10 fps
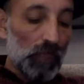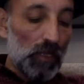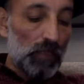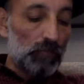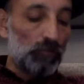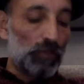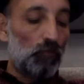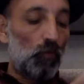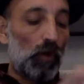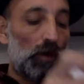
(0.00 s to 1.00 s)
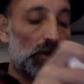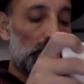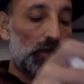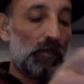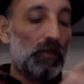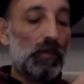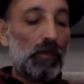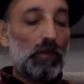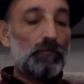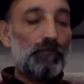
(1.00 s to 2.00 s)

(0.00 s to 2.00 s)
including work and our